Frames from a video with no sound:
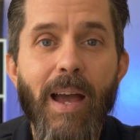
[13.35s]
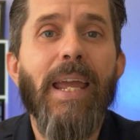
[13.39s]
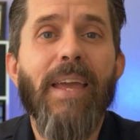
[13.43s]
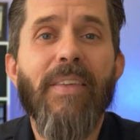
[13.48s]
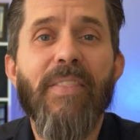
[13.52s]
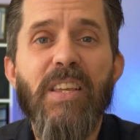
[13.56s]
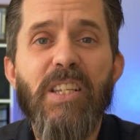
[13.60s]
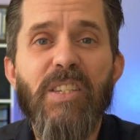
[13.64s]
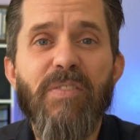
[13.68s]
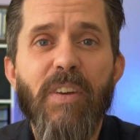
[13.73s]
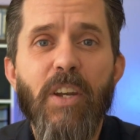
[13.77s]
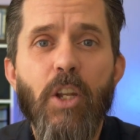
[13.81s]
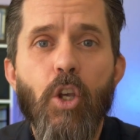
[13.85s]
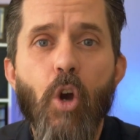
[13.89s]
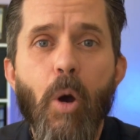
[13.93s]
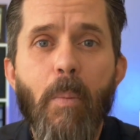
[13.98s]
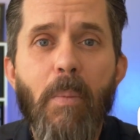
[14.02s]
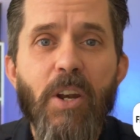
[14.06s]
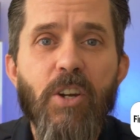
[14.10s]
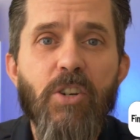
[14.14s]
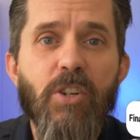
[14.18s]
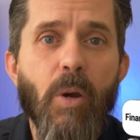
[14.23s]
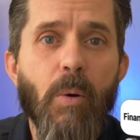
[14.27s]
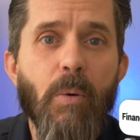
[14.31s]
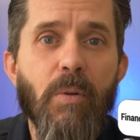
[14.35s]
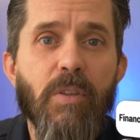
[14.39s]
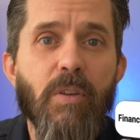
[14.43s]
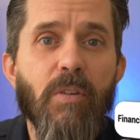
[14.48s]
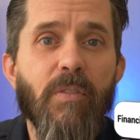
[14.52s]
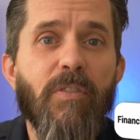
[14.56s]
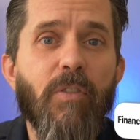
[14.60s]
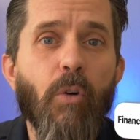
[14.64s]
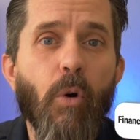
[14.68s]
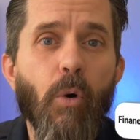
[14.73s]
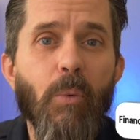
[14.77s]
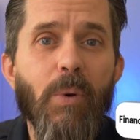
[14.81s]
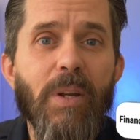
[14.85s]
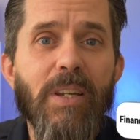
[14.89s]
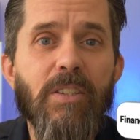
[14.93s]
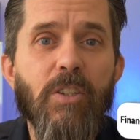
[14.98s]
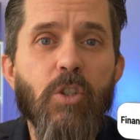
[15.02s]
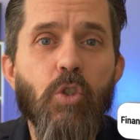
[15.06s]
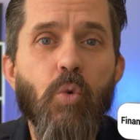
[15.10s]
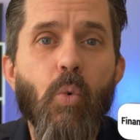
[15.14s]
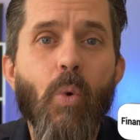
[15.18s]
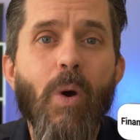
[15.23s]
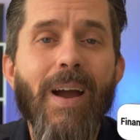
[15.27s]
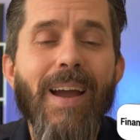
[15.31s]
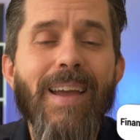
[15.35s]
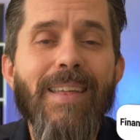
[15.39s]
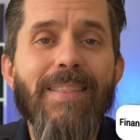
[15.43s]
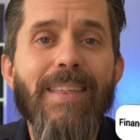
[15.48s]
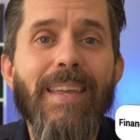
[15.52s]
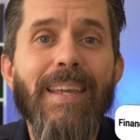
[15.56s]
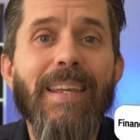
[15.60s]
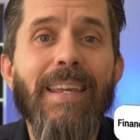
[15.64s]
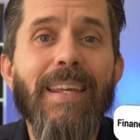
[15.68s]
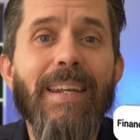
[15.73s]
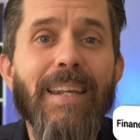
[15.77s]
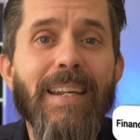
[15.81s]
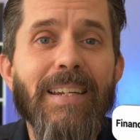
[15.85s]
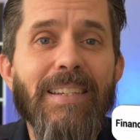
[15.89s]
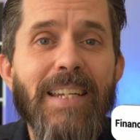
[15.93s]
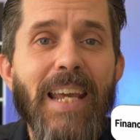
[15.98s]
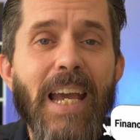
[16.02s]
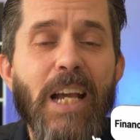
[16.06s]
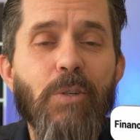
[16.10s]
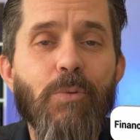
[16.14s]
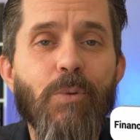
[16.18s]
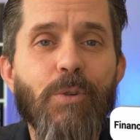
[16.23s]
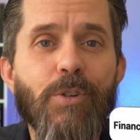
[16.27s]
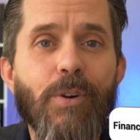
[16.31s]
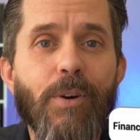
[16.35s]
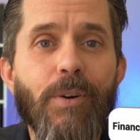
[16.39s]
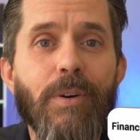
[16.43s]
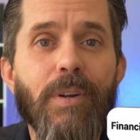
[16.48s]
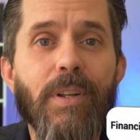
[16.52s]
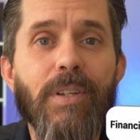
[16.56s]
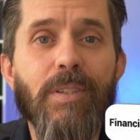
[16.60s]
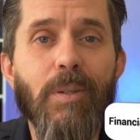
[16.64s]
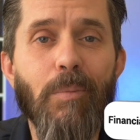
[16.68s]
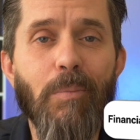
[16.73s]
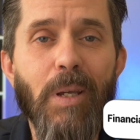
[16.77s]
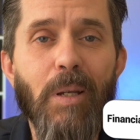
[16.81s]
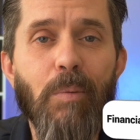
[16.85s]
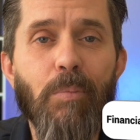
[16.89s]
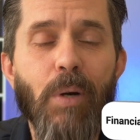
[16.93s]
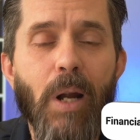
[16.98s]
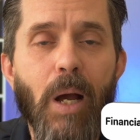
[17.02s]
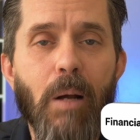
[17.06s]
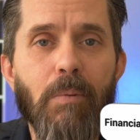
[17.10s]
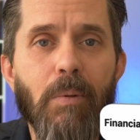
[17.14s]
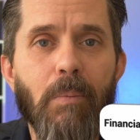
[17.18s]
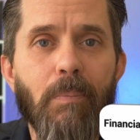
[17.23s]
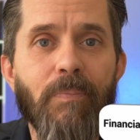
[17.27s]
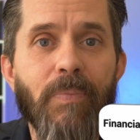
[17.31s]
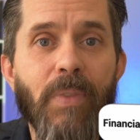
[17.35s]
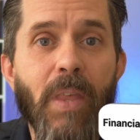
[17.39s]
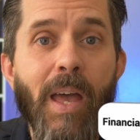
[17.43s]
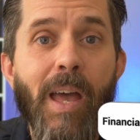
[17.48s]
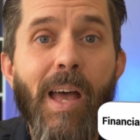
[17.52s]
In this video, I'm gonna share with you four reasons why I think getting a tax return is a big problem.